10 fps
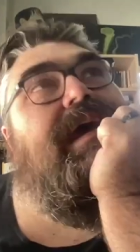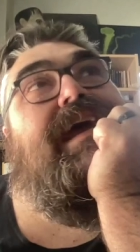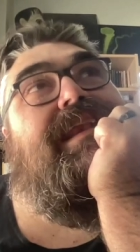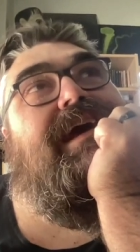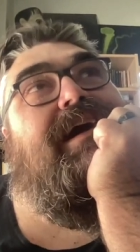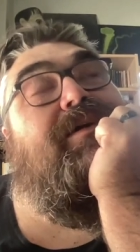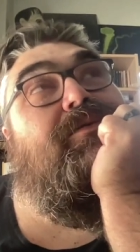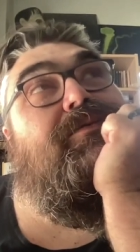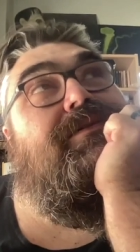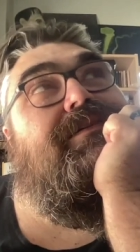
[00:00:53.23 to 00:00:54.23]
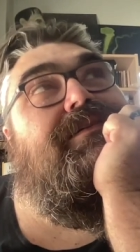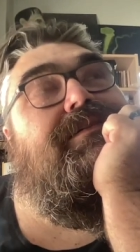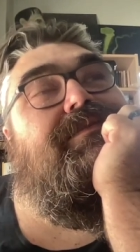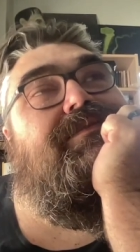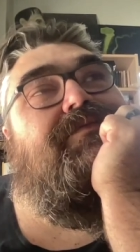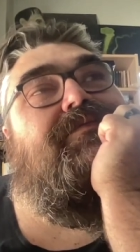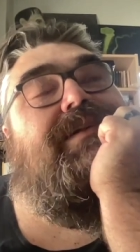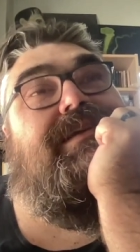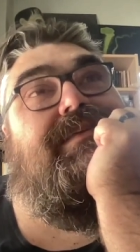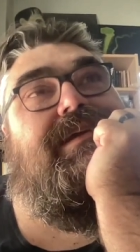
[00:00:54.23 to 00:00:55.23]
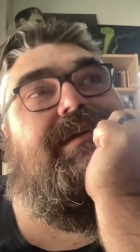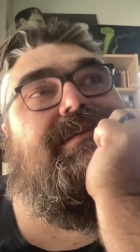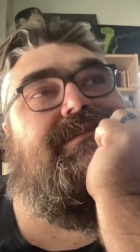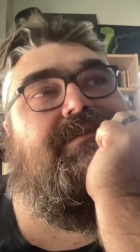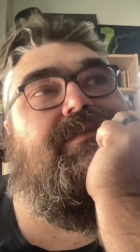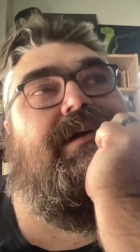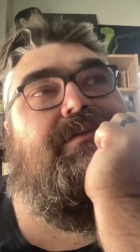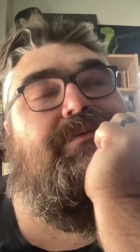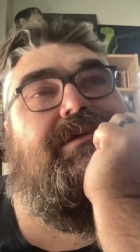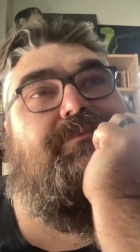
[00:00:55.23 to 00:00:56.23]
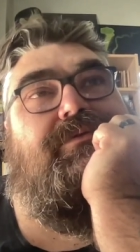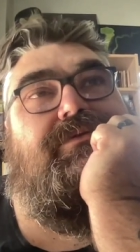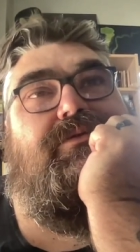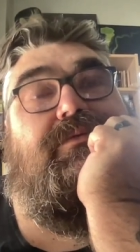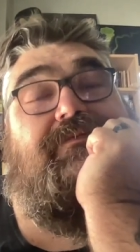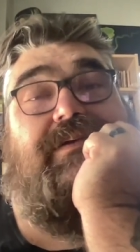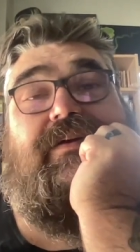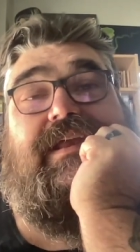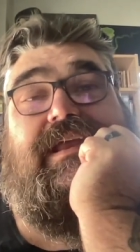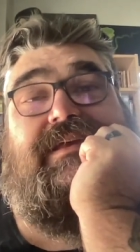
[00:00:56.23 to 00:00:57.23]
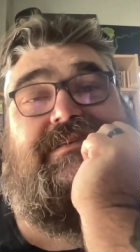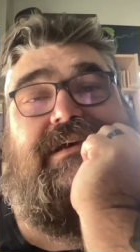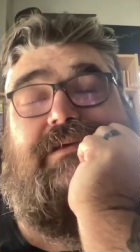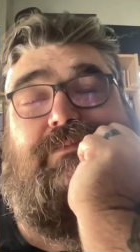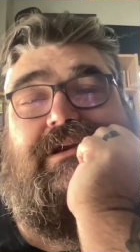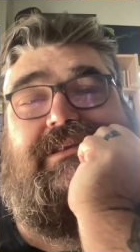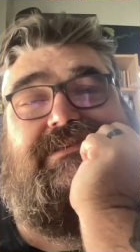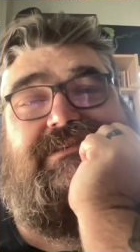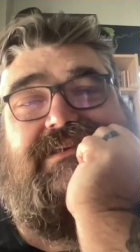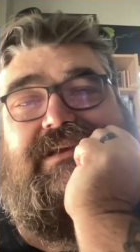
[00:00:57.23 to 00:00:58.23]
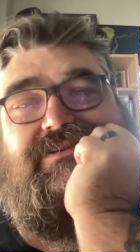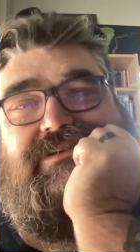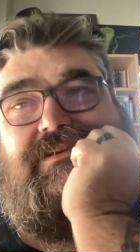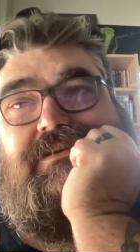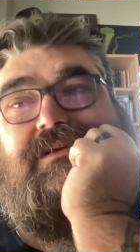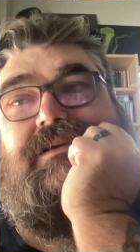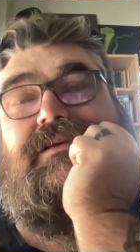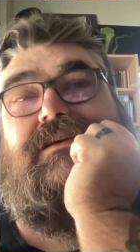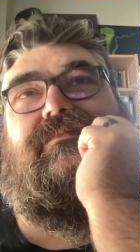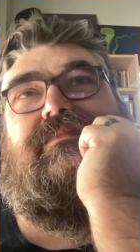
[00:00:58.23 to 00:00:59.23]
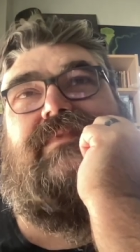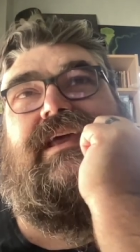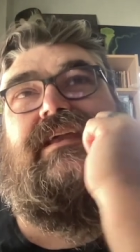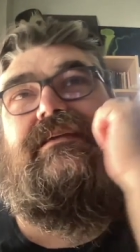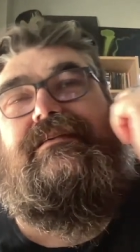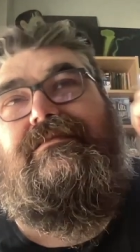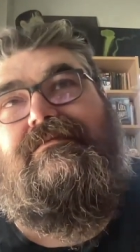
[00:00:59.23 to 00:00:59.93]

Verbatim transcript: And how the funny thing is, a lot of people who are very anti-monetization, like,